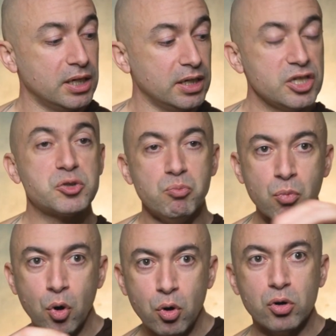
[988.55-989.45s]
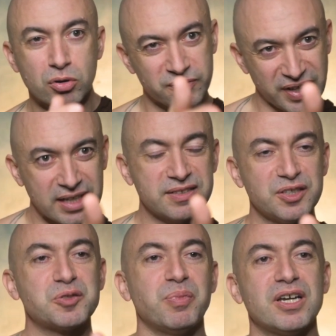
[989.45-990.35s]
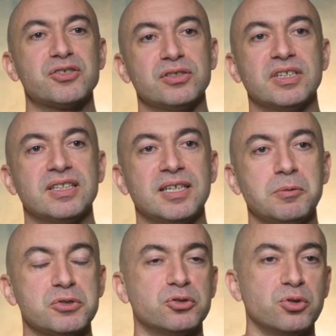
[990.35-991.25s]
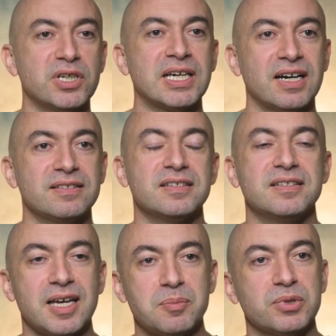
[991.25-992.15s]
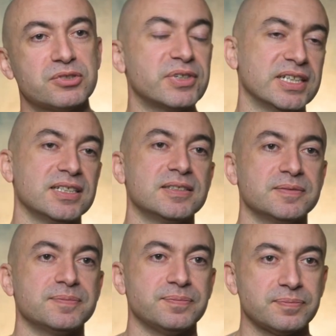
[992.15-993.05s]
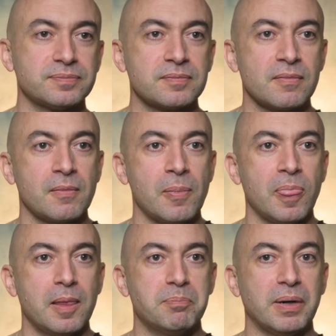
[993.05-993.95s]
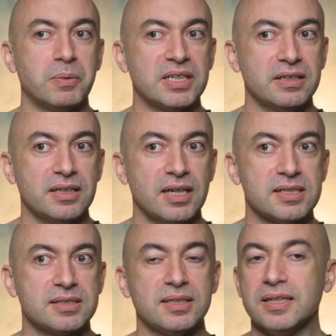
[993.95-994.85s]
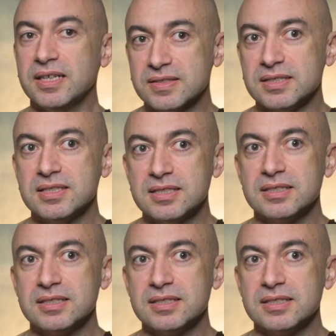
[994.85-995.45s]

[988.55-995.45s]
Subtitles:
is more of that dispassion that he was doing under the apple tree. But when he realized that it isn't,